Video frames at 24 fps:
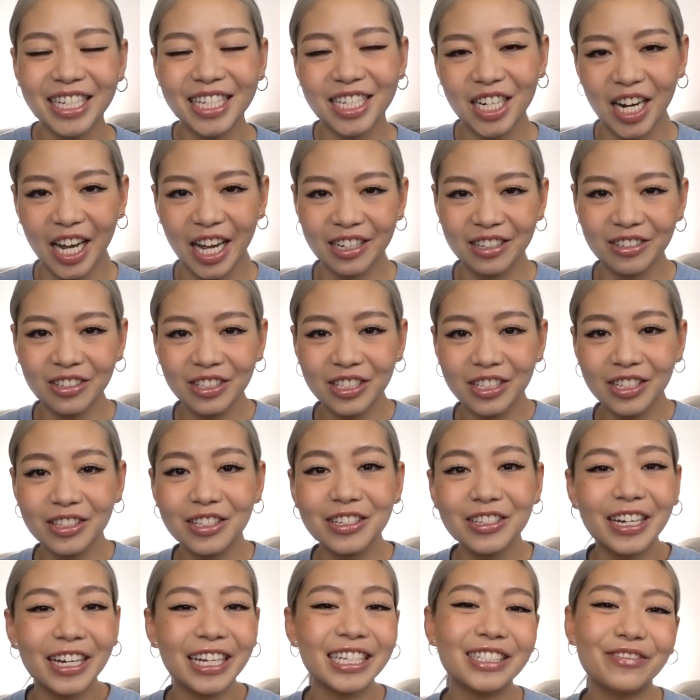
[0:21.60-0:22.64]
Channel. So
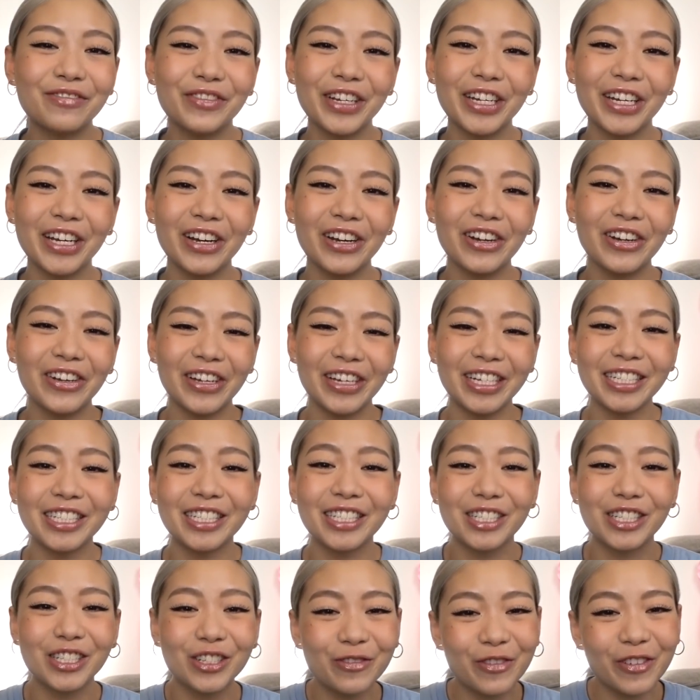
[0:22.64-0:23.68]
today's video is
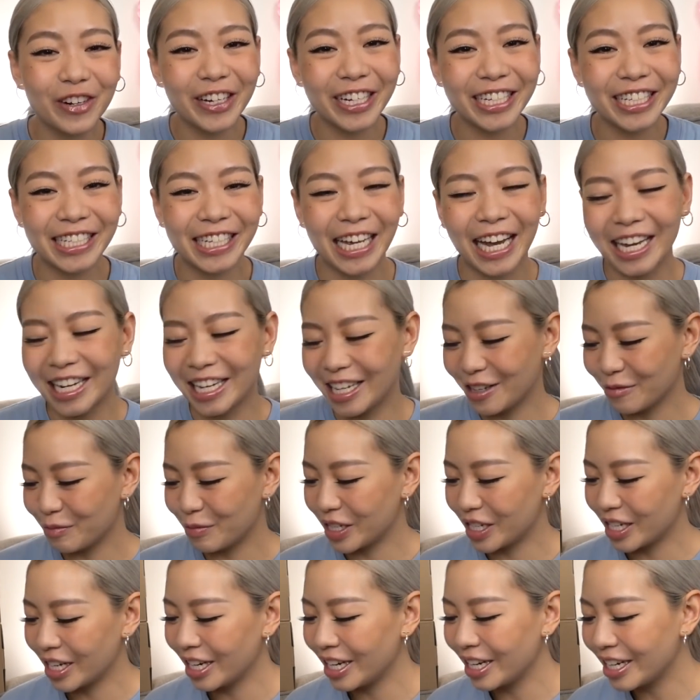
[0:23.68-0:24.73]
super exciting
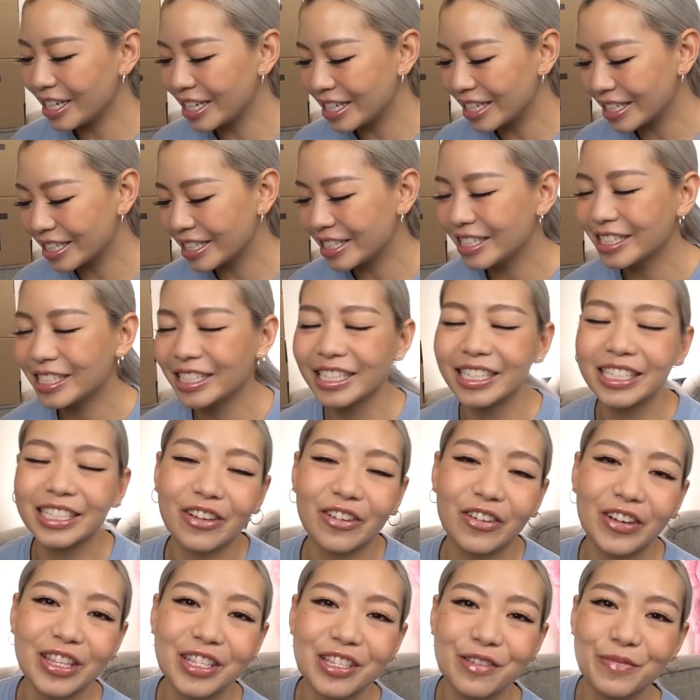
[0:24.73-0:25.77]
because it's
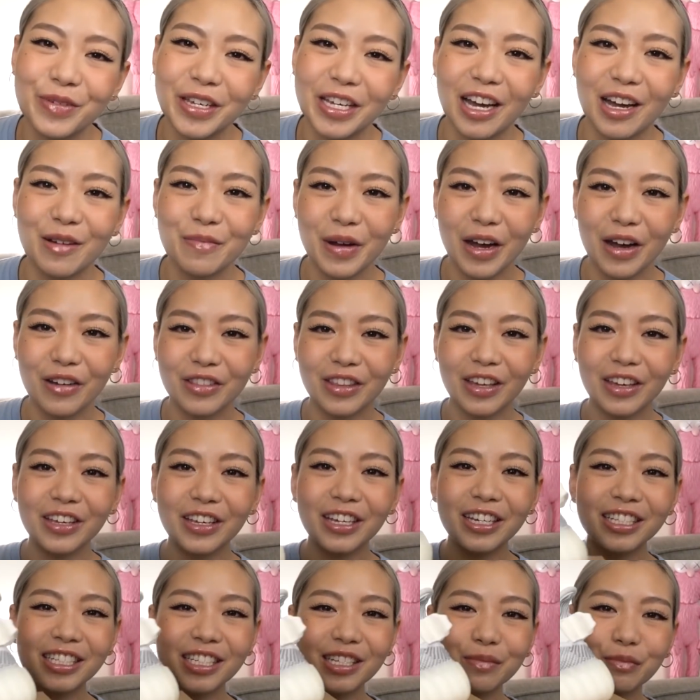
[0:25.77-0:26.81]
going to be about the
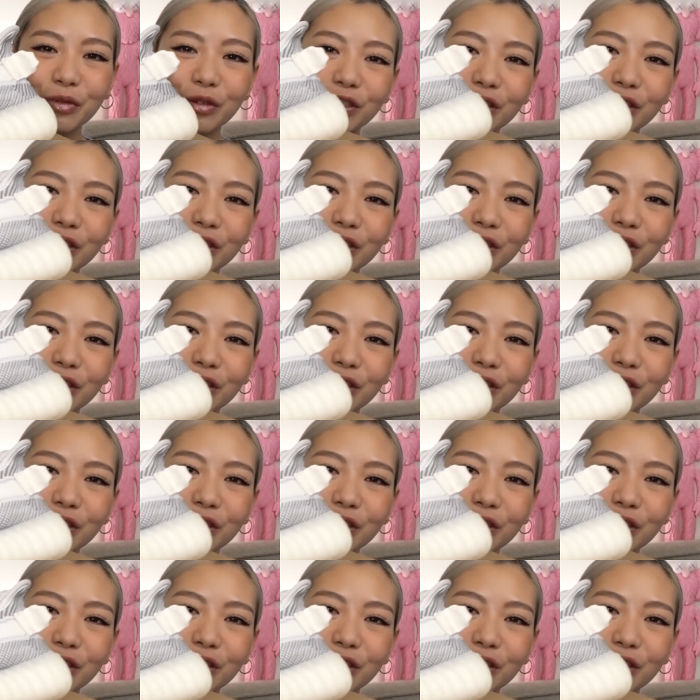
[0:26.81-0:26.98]
Yeezy